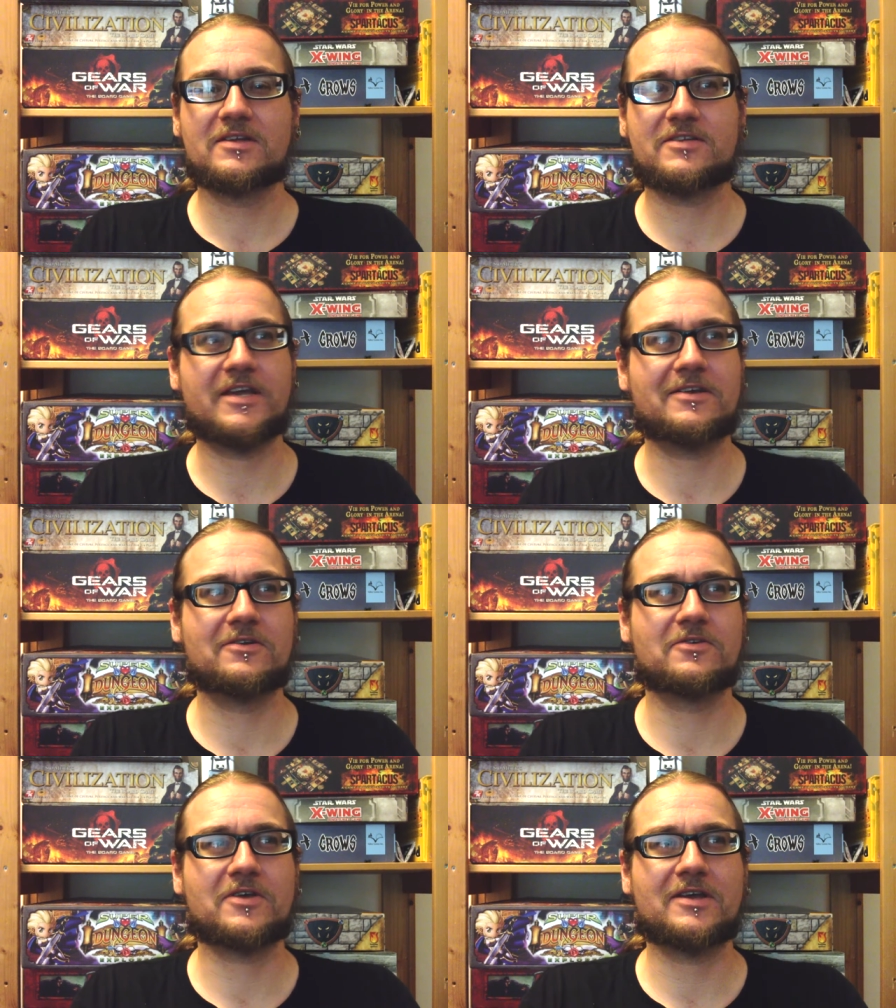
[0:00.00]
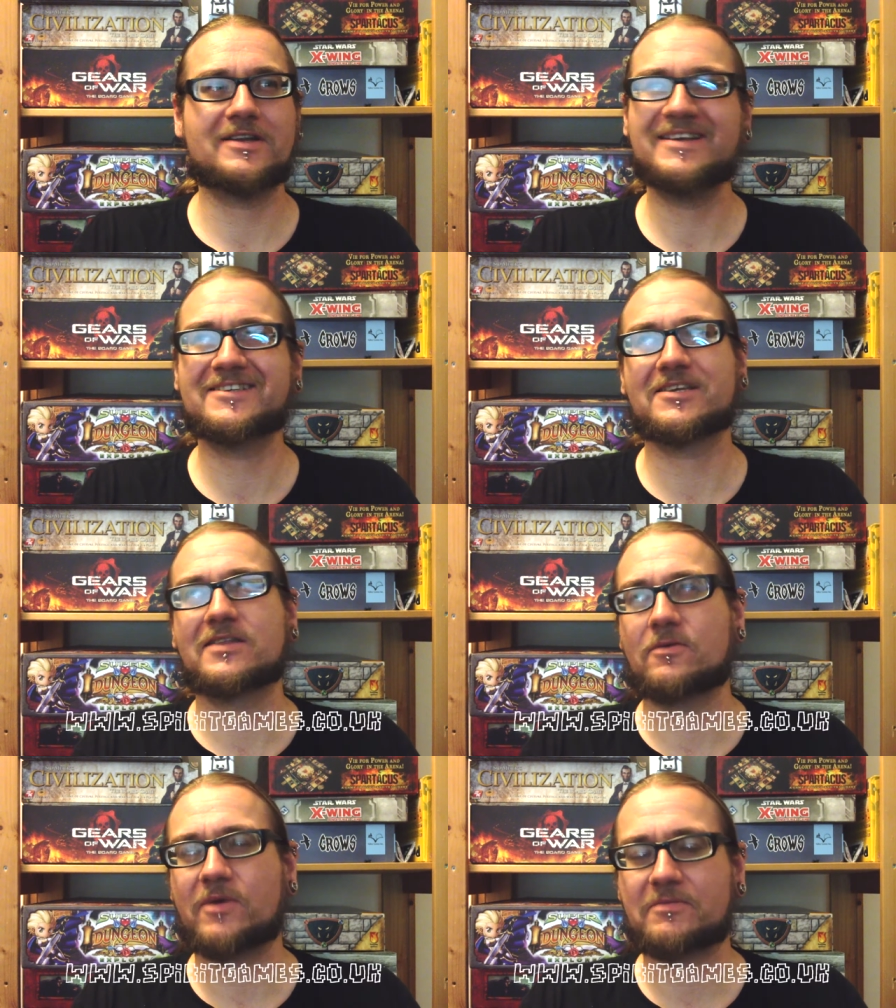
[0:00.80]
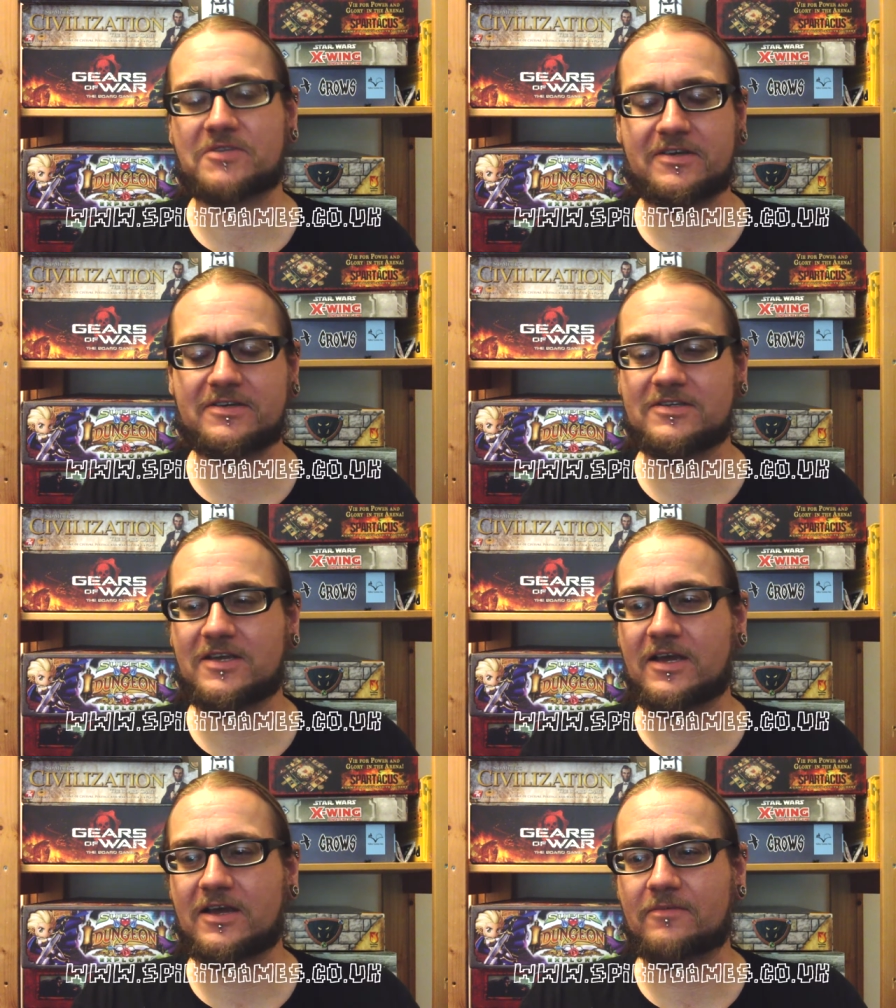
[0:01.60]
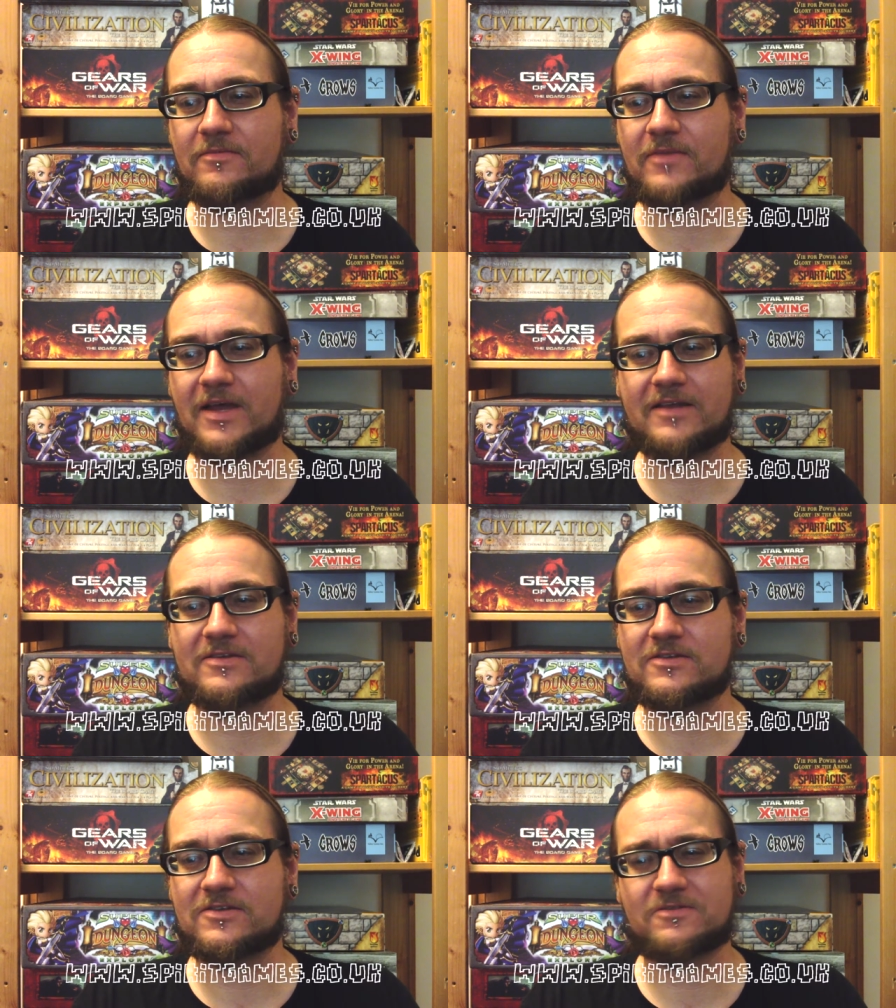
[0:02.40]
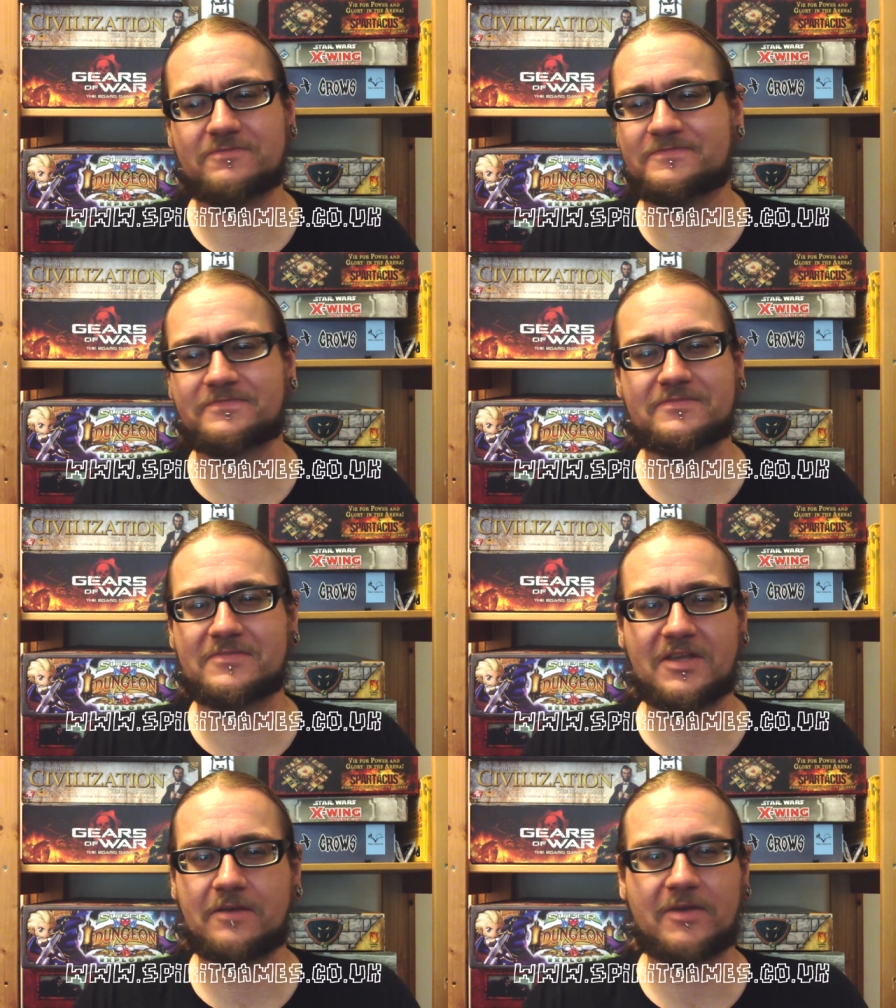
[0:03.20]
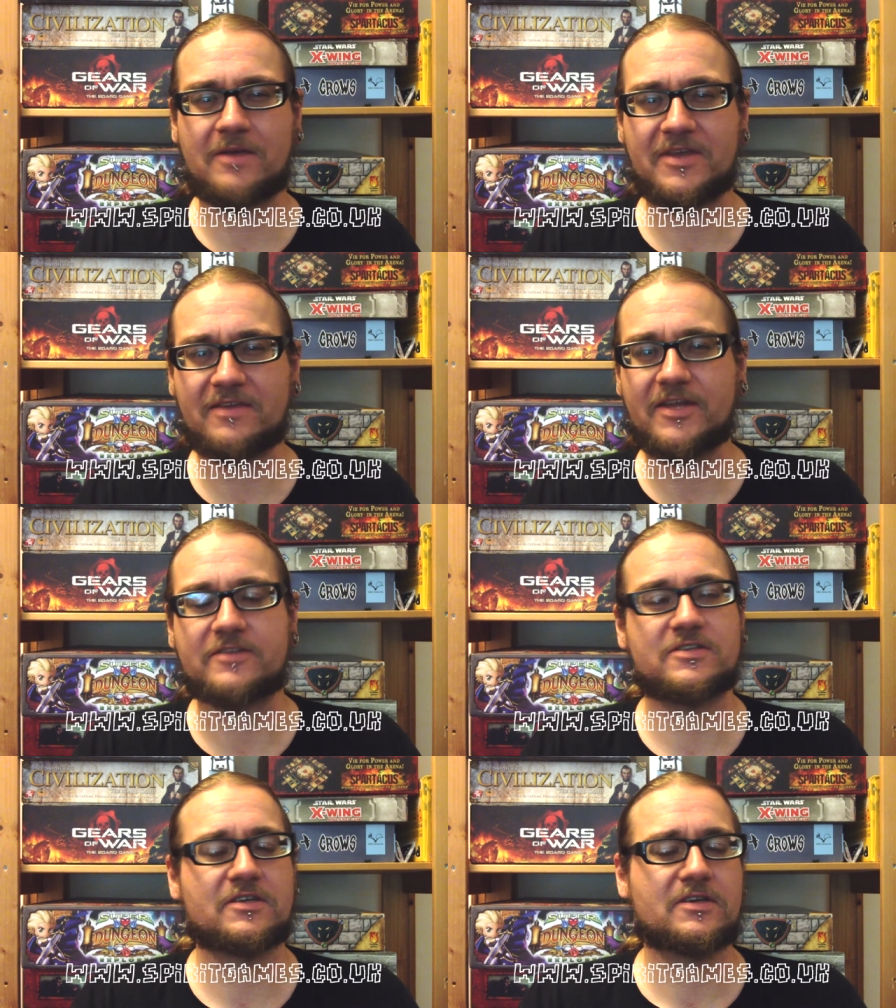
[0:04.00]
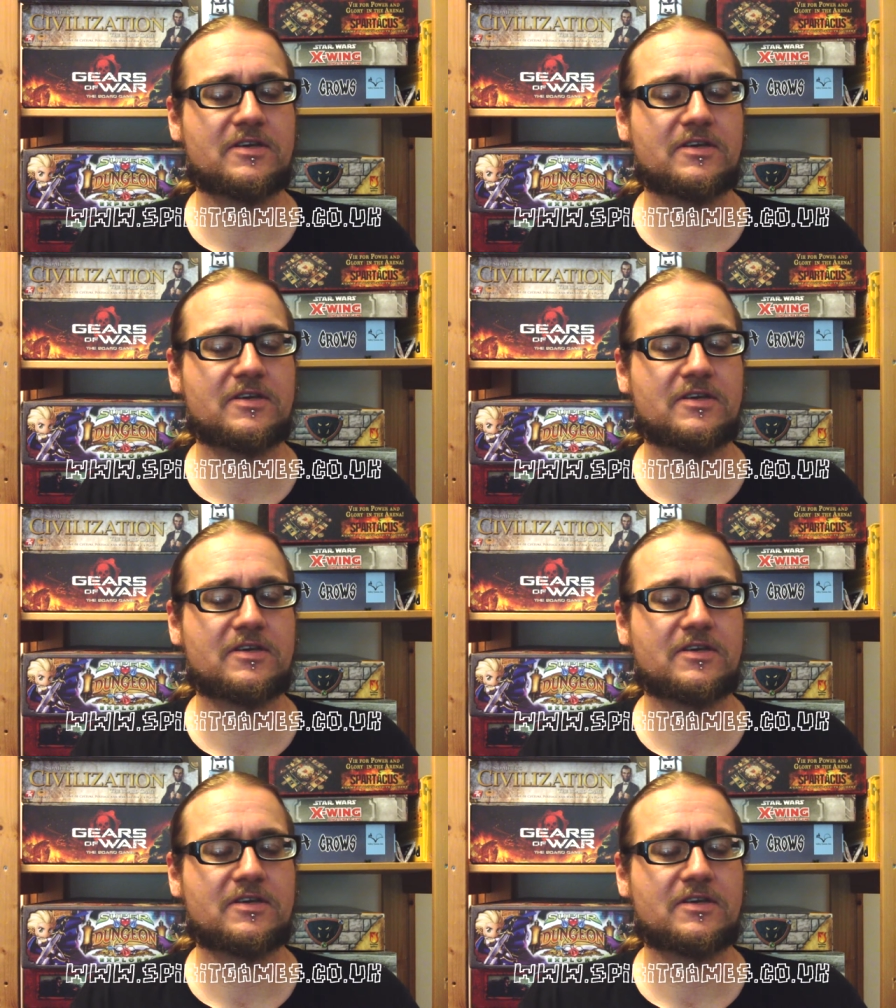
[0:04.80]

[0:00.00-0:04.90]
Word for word: take a look at least at their website um, and the upcoming events.